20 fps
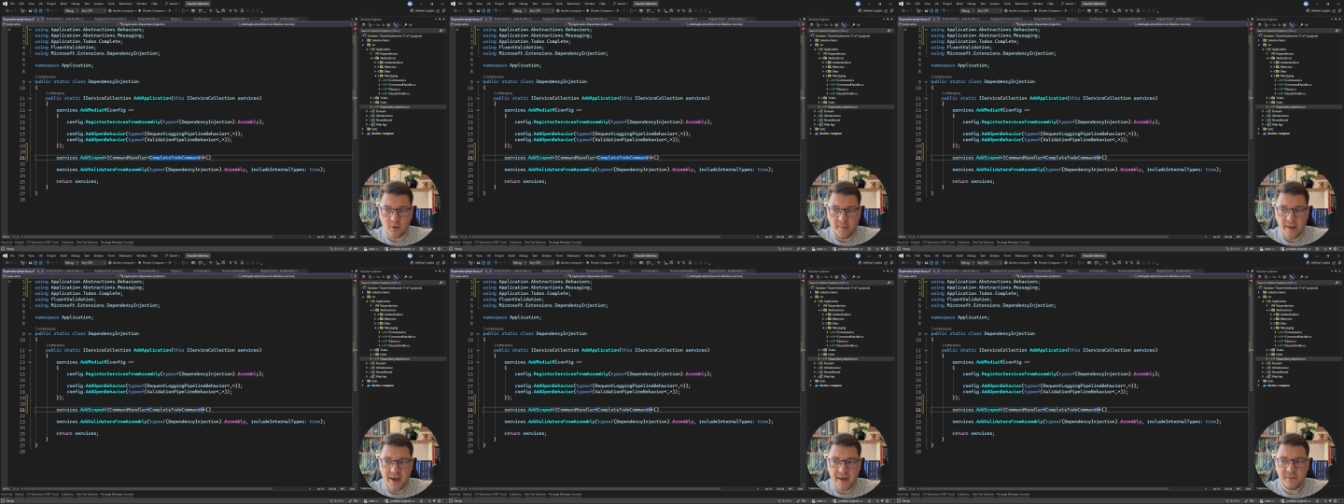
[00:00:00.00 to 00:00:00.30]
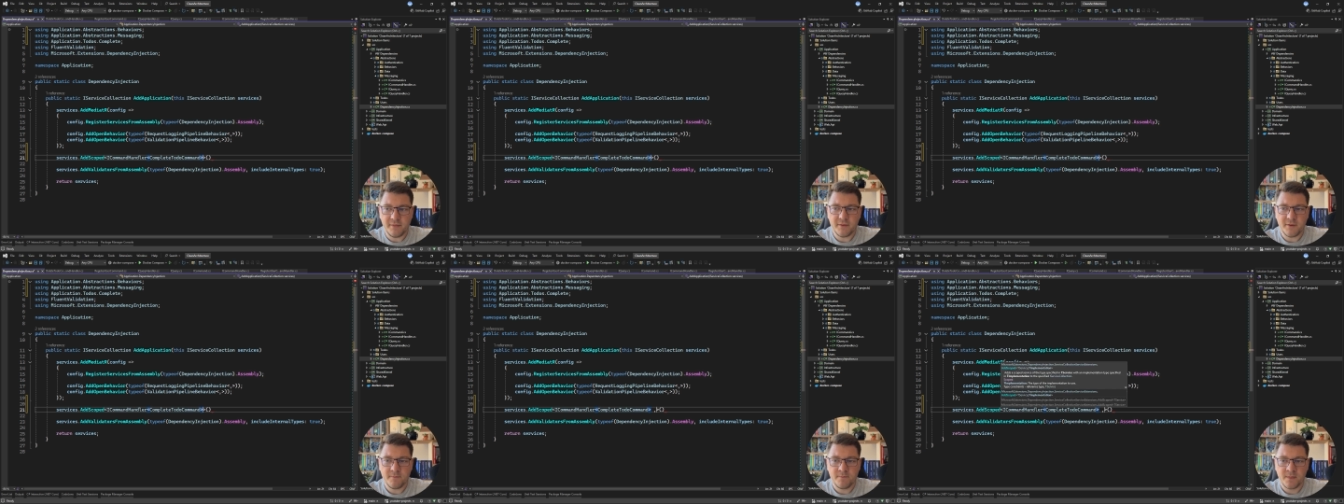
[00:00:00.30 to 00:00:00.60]

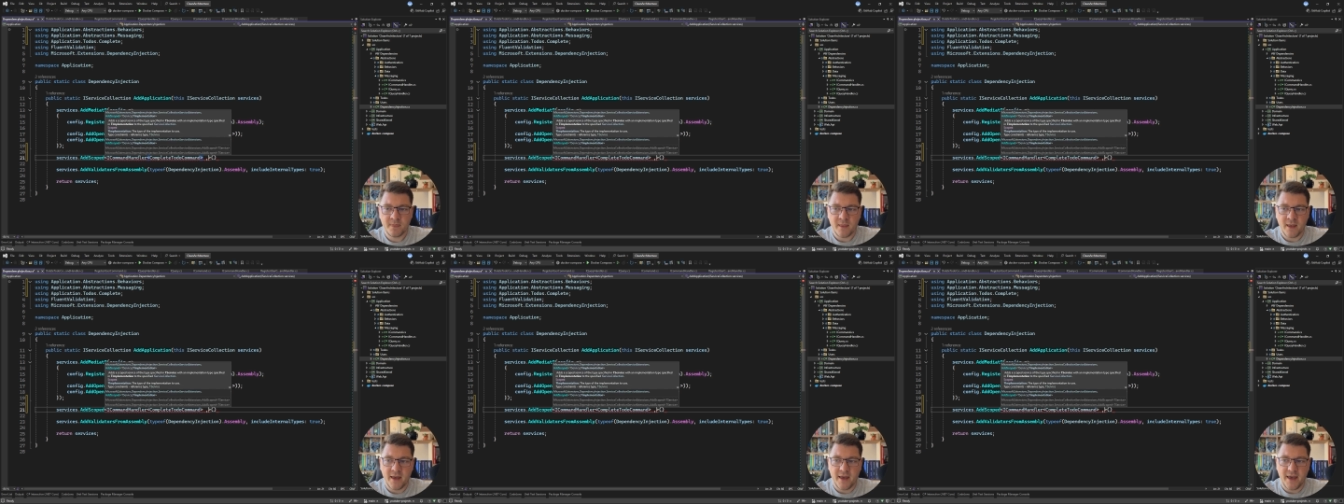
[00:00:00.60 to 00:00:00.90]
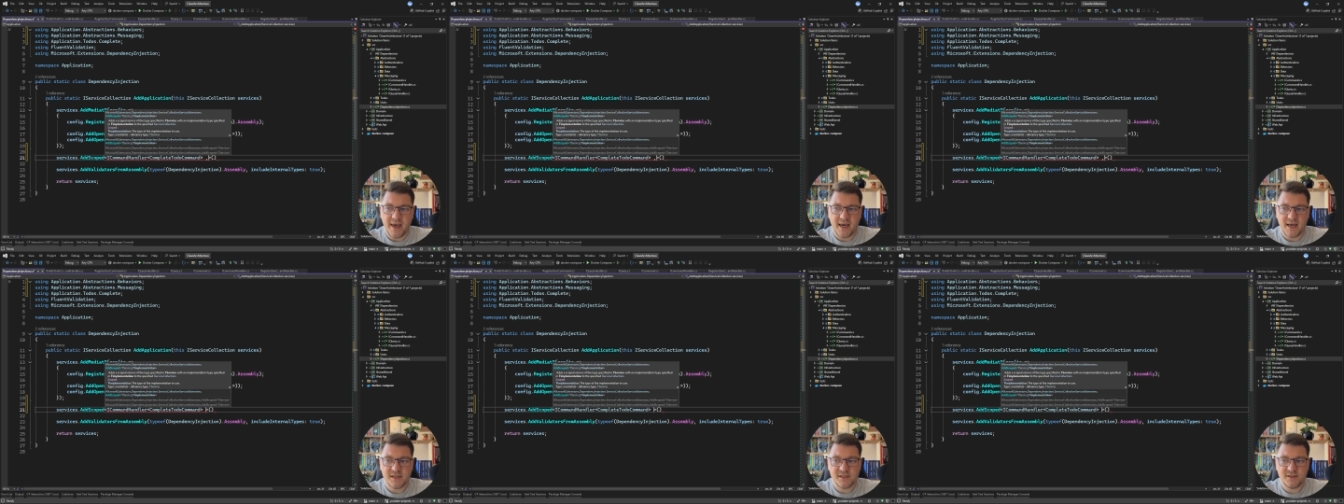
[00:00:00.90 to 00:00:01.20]
command
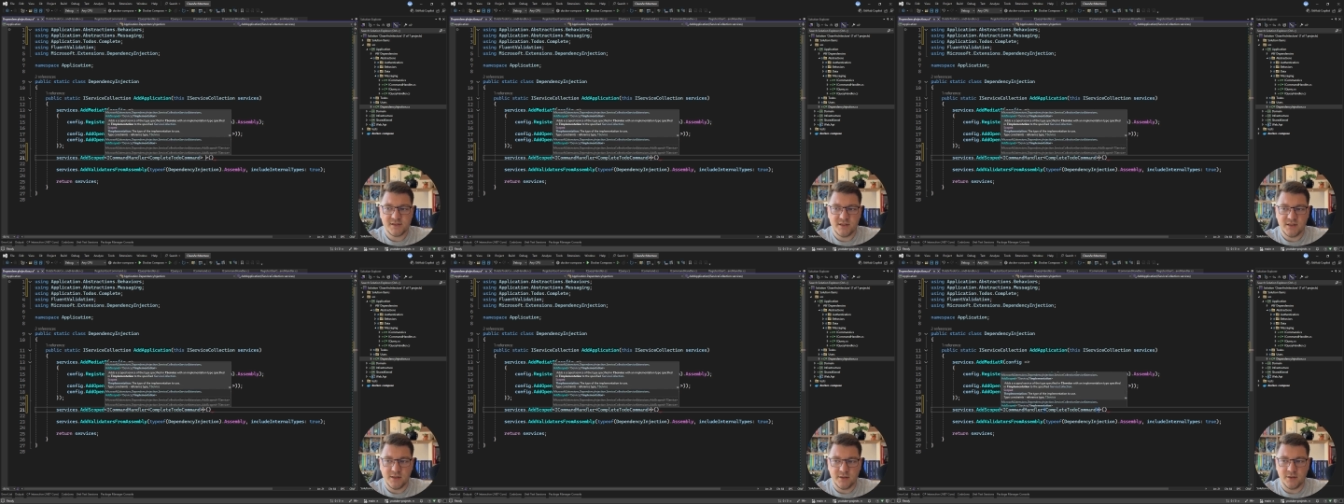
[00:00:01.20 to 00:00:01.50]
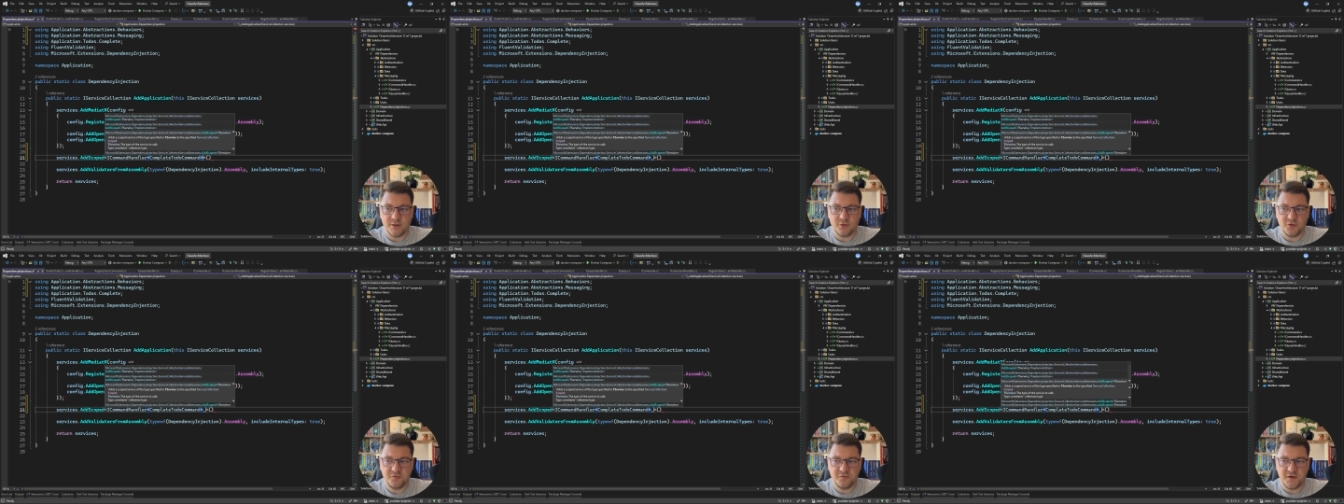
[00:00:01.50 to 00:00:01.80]
as the
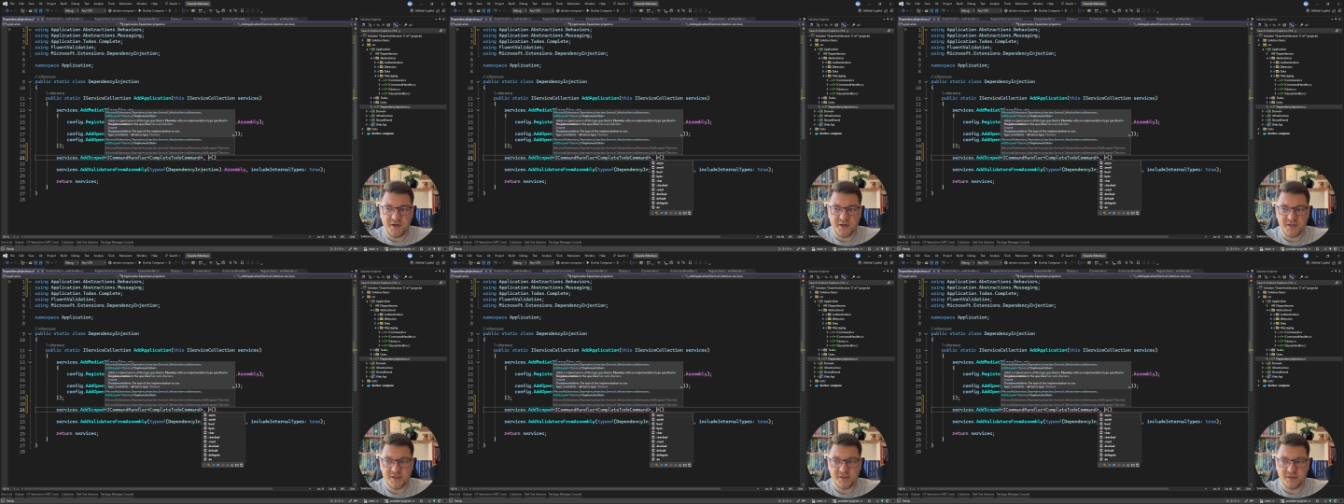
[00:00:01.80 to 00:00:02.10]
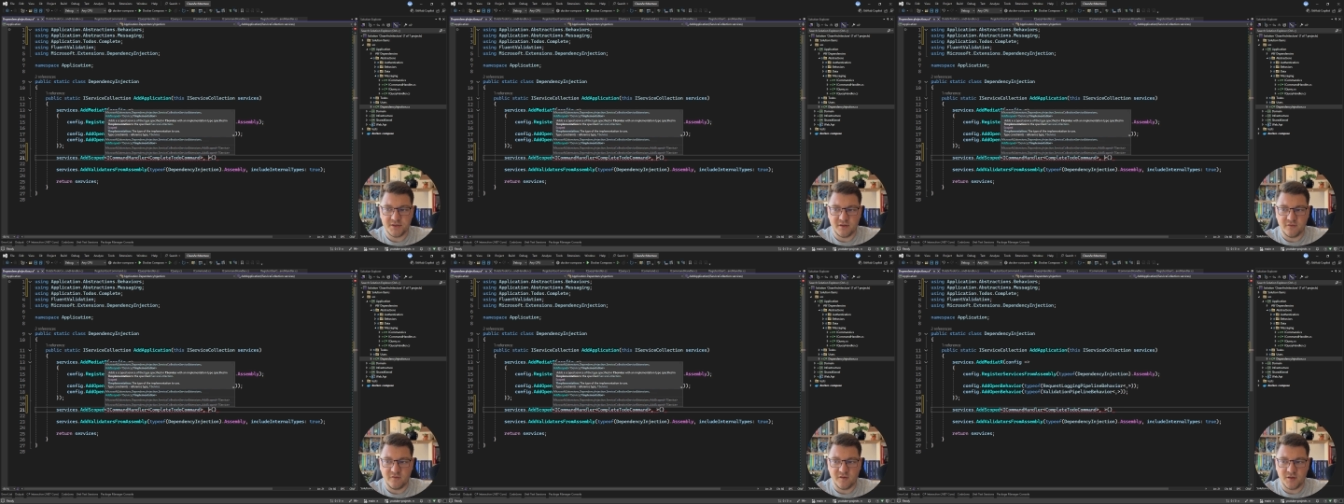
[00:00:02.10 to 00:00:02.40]

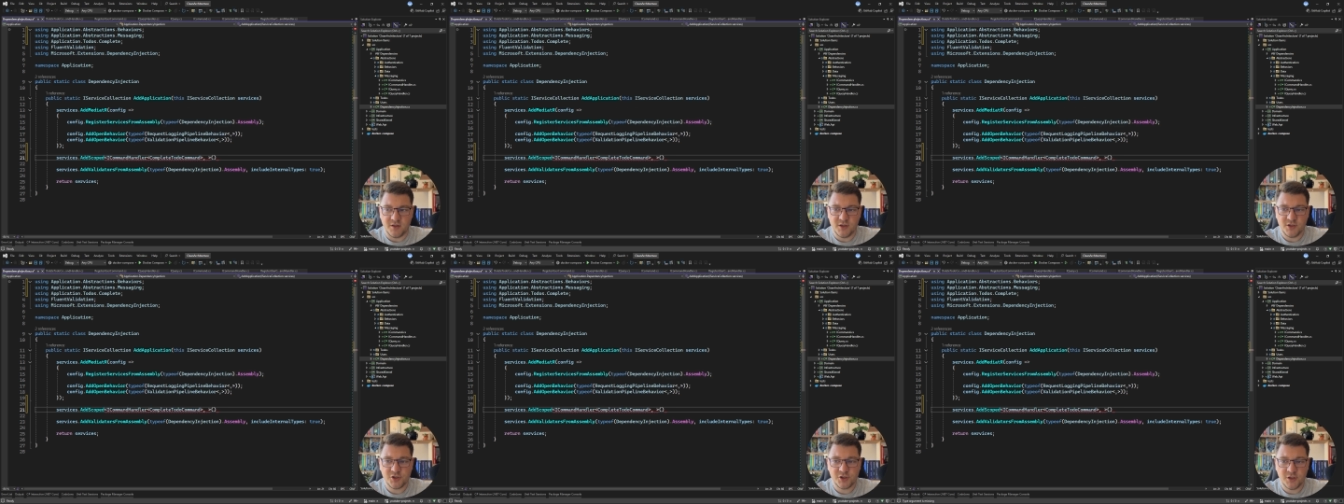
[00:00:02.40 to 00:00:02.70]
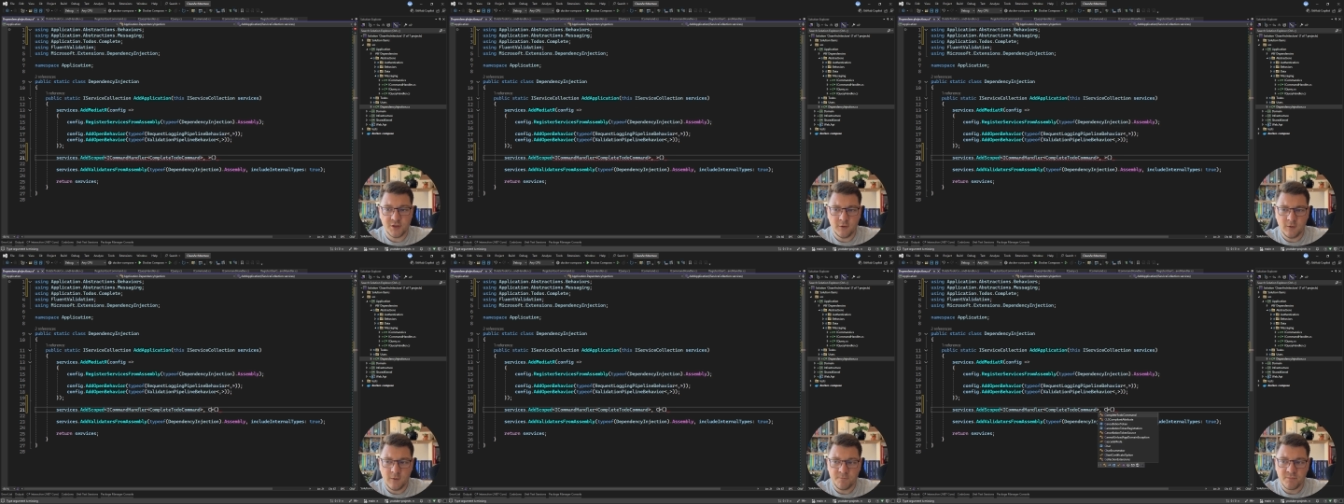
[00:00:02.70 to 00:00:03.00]
interface
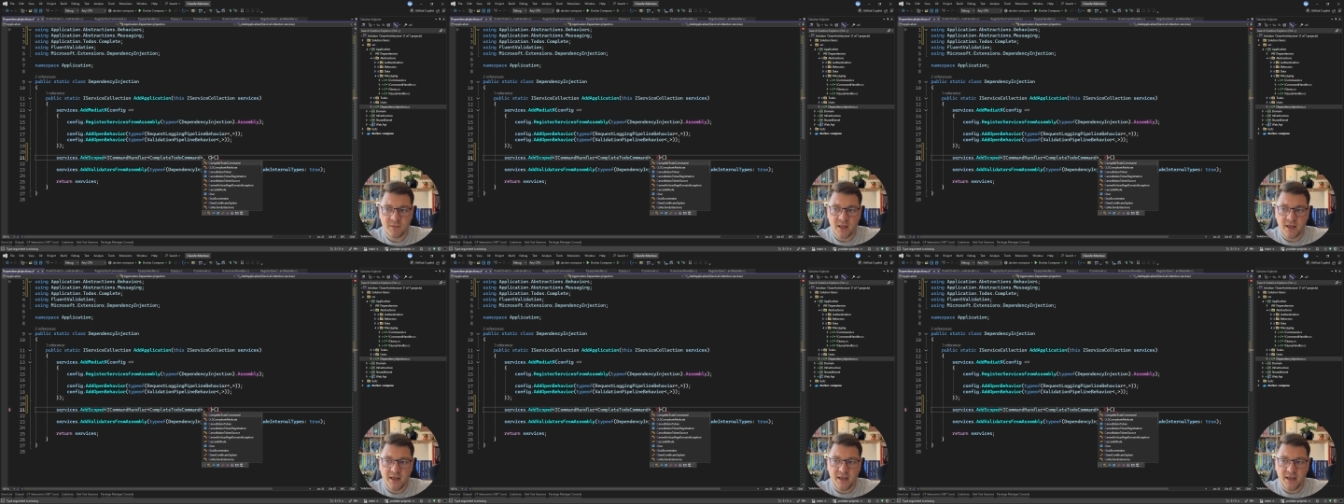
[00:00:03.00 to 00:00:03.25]
definition,